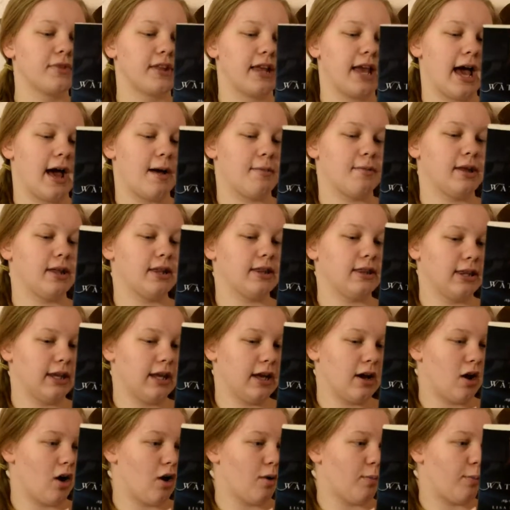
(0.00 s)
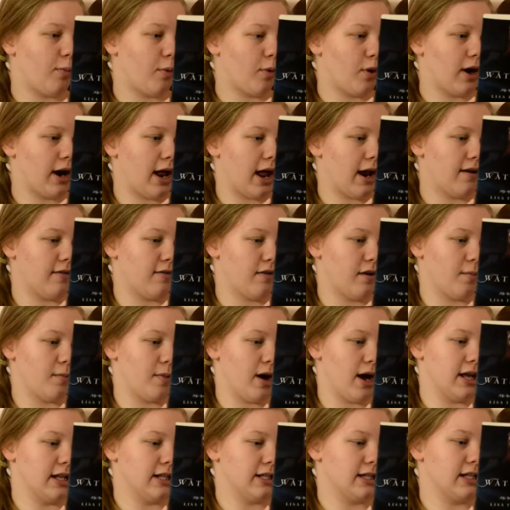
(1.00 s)
Gabby and Leah are bored out of their
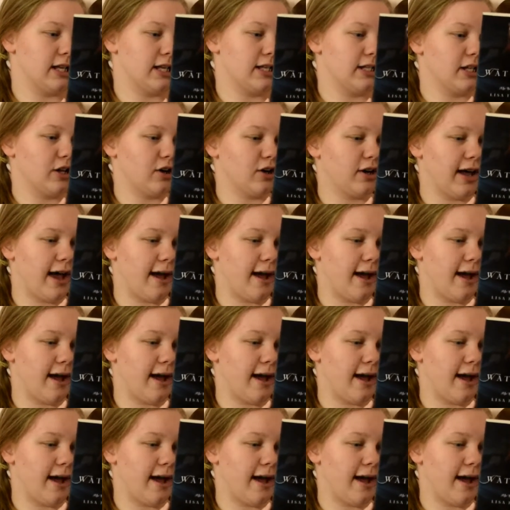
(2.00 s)
minds until